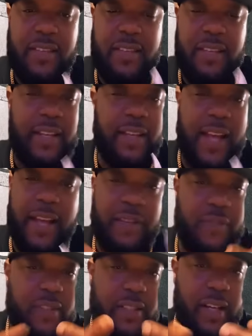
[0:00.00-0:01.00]
Just because they got
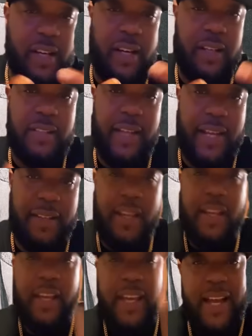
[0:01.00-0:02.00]
different skin color,
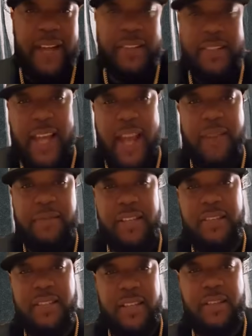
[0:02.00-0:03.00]
he got the same
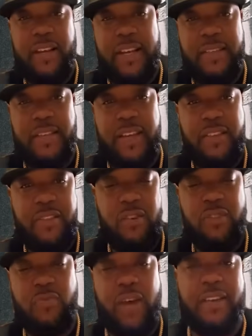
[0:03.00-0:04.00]
teaching as
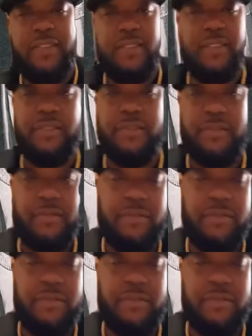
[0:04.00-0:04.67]
George Washington.